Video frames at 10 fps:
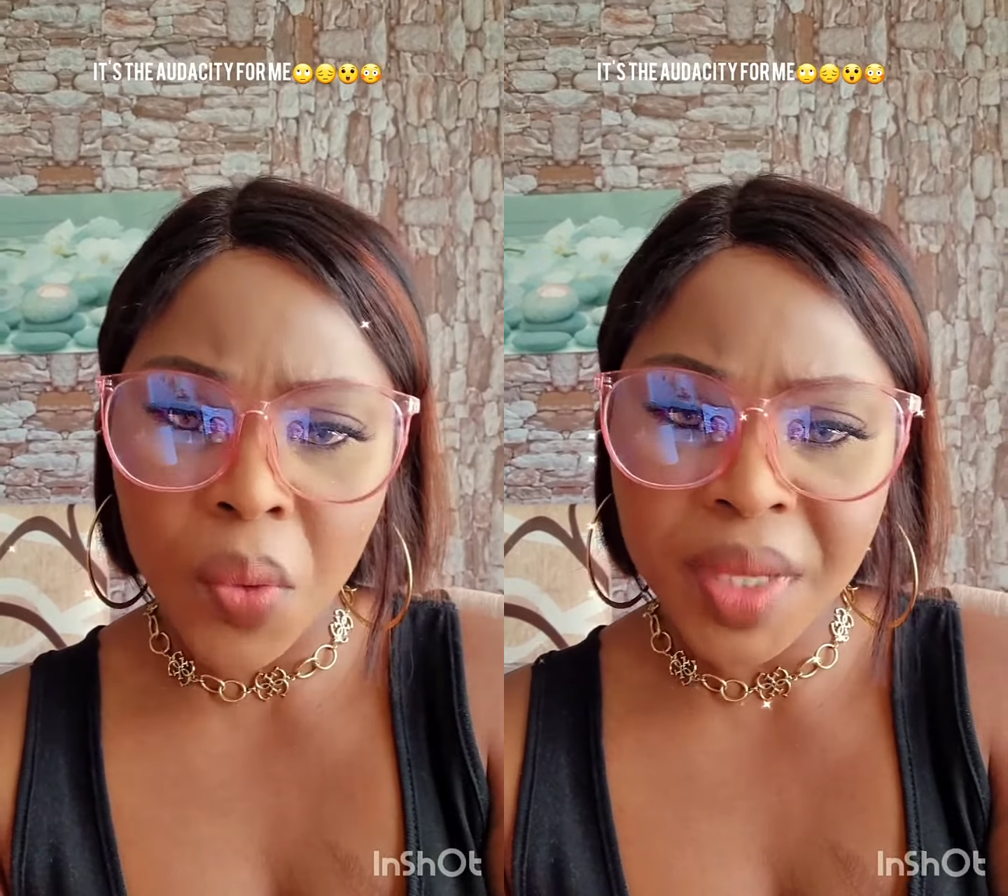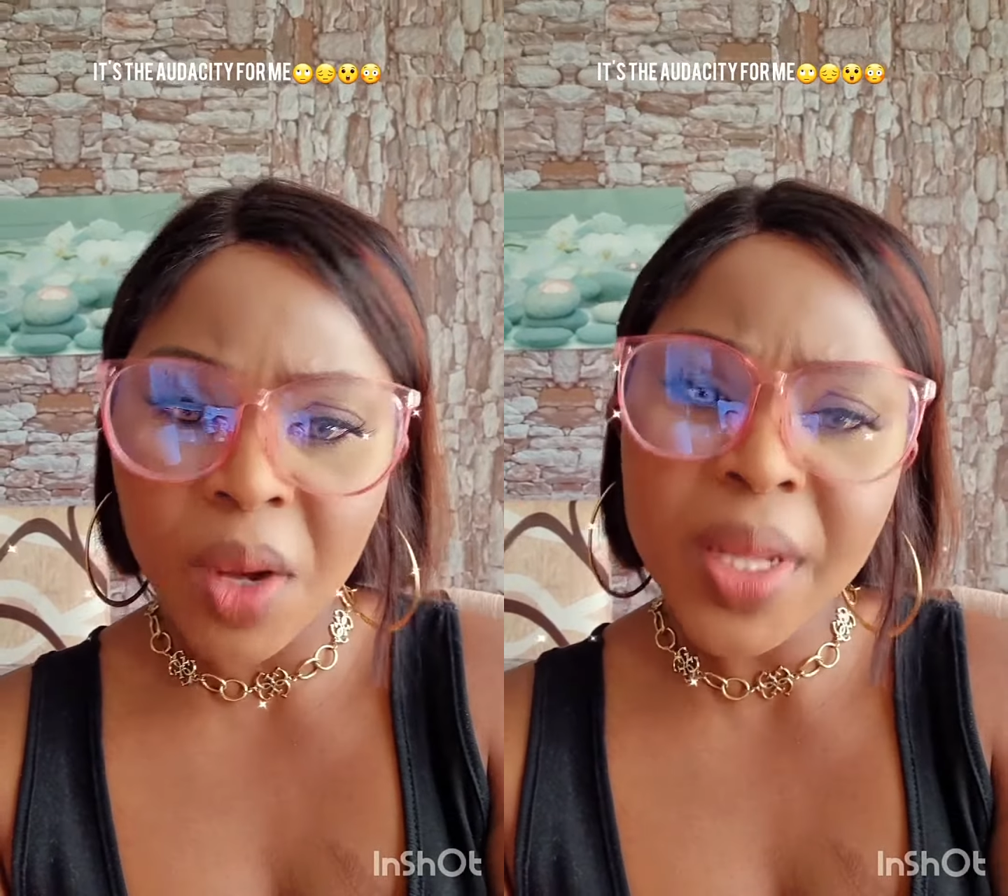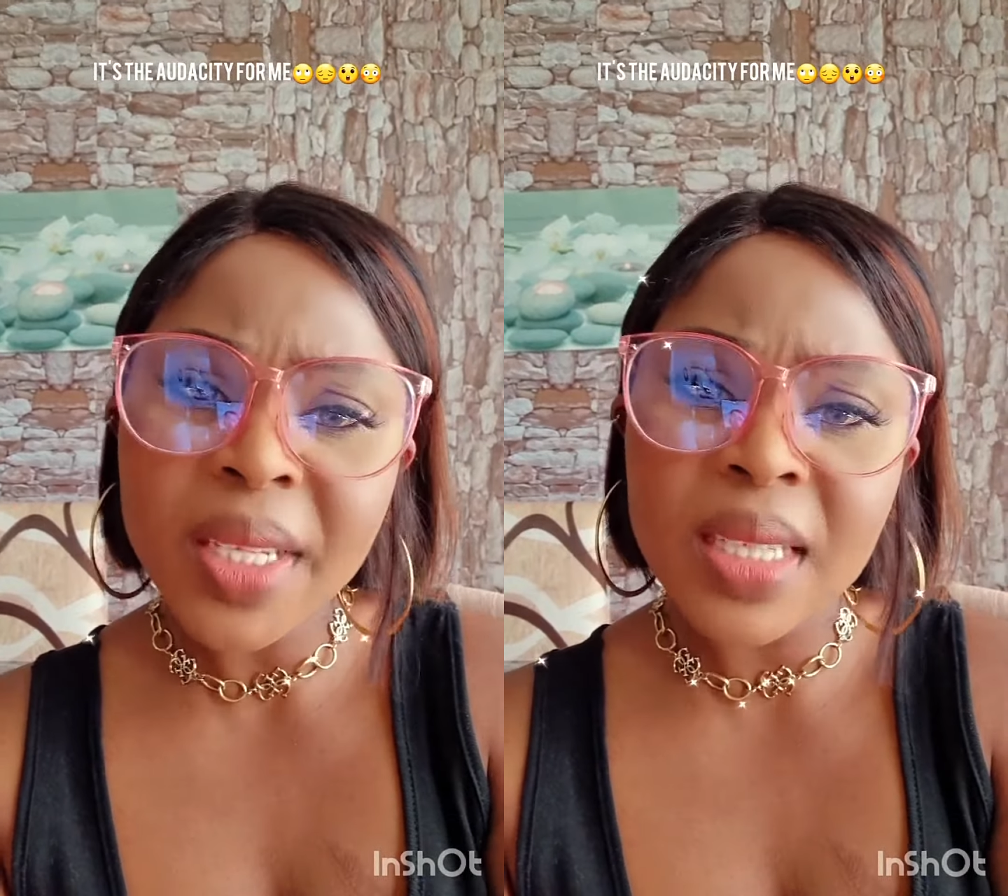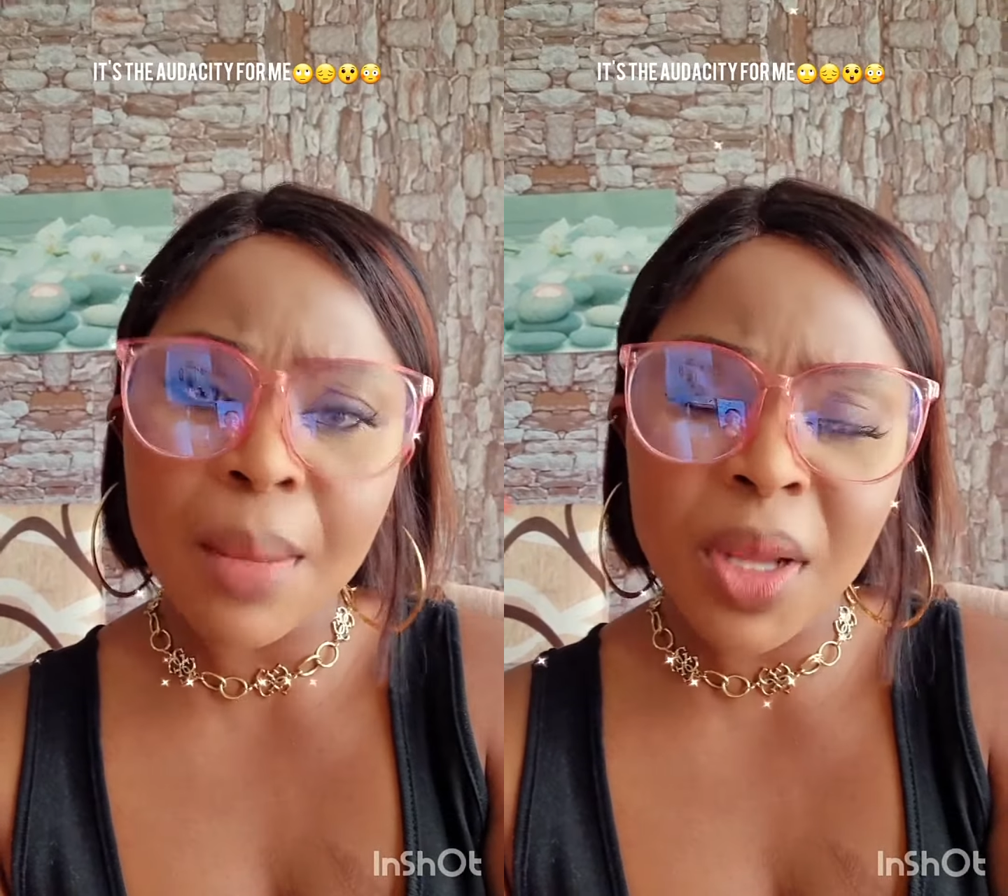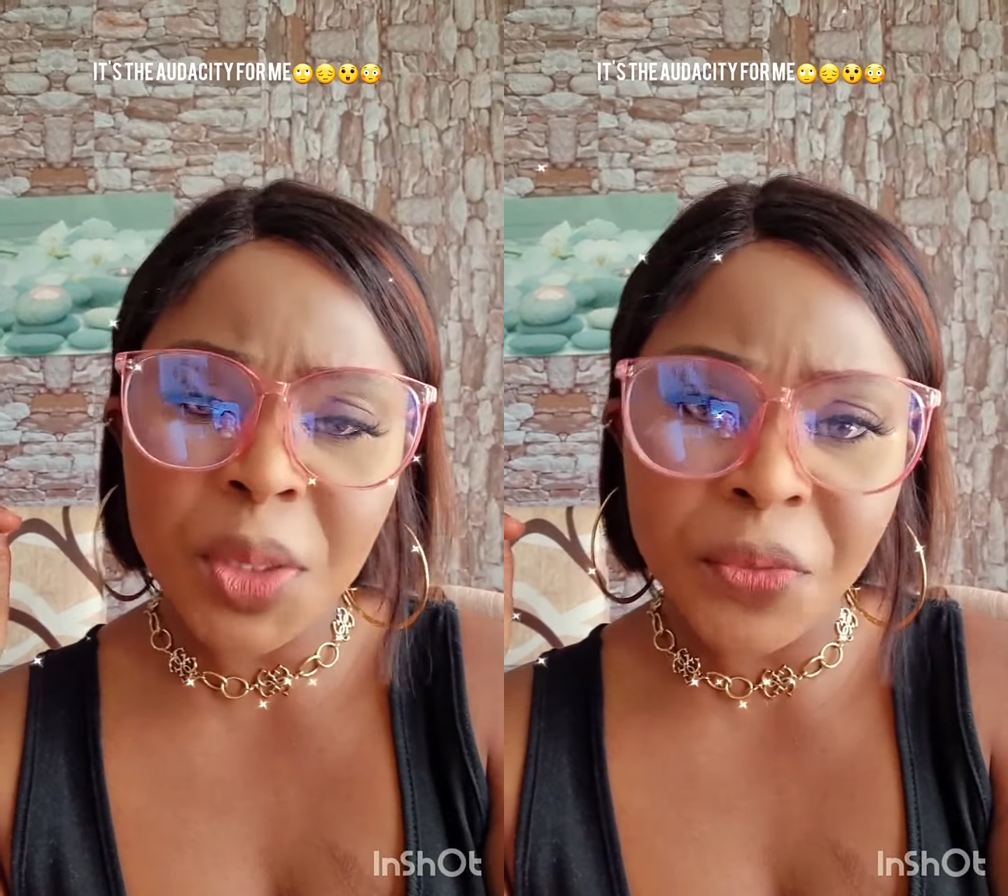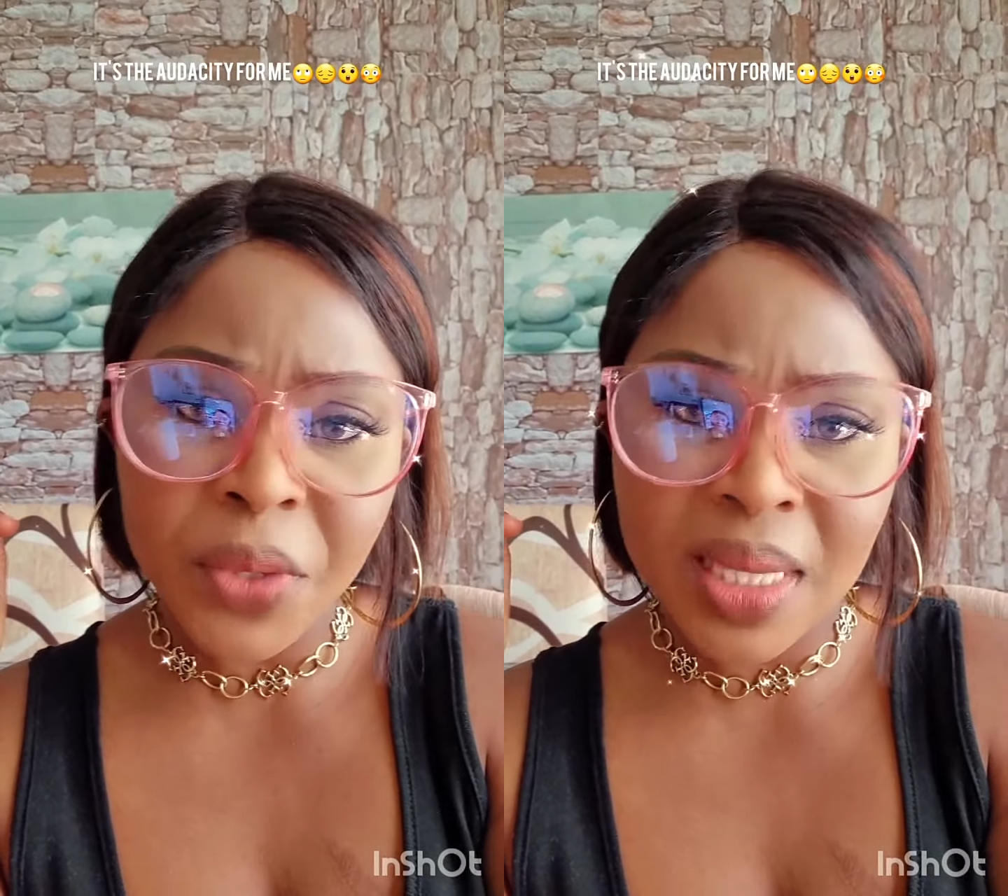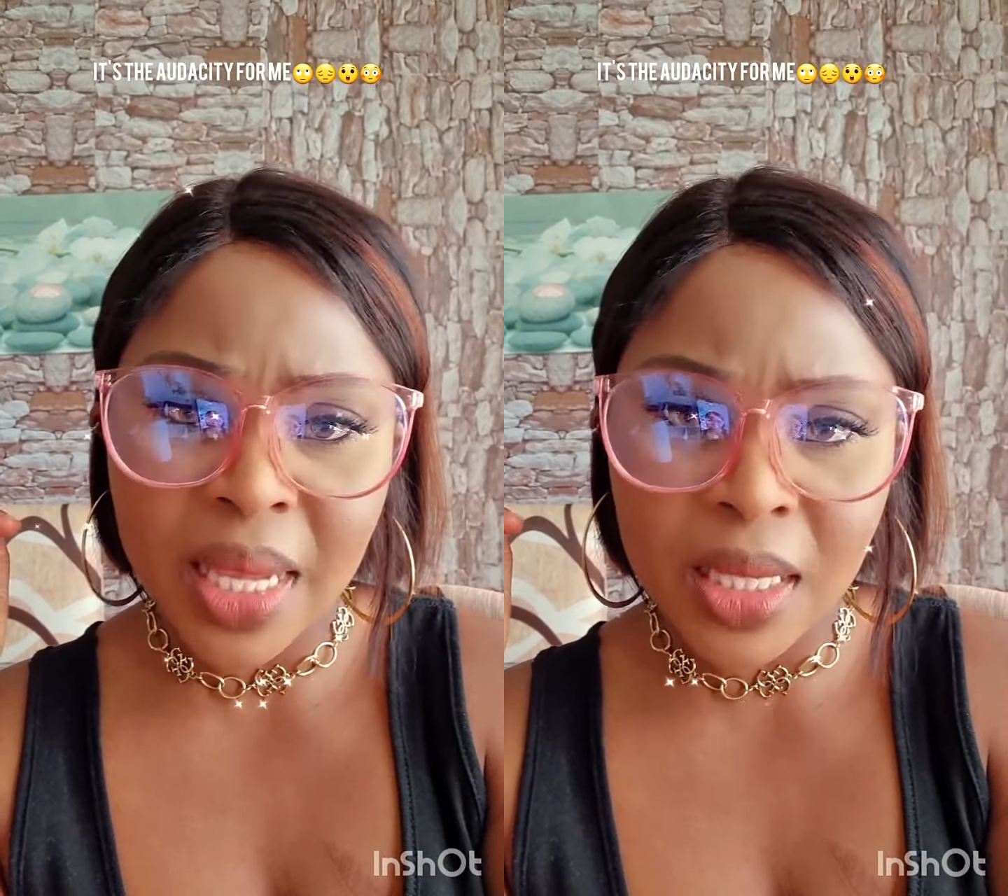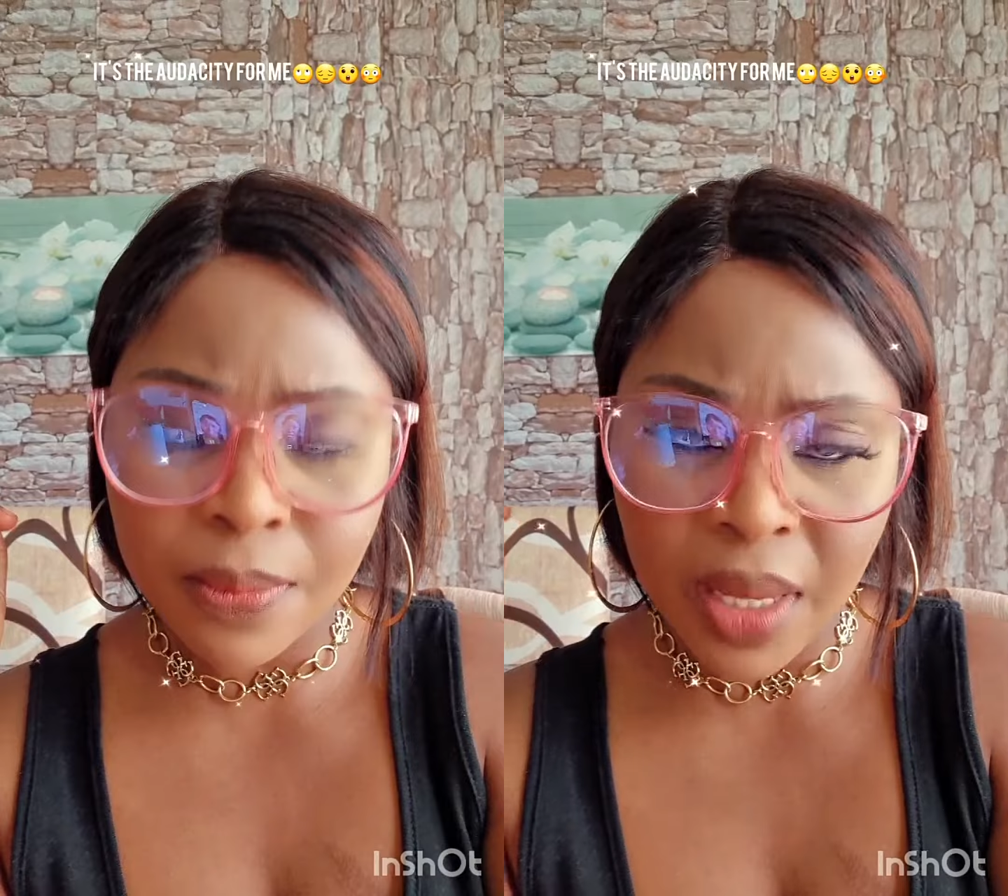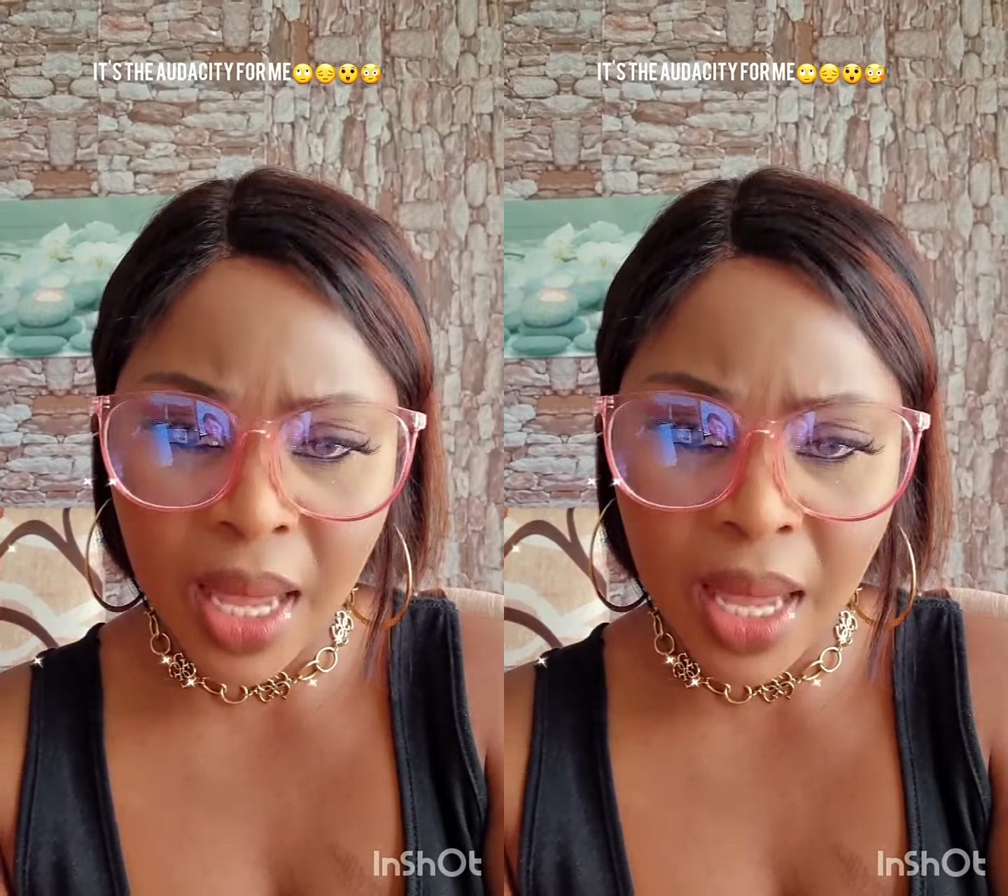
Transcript: now only this amount if he sends me.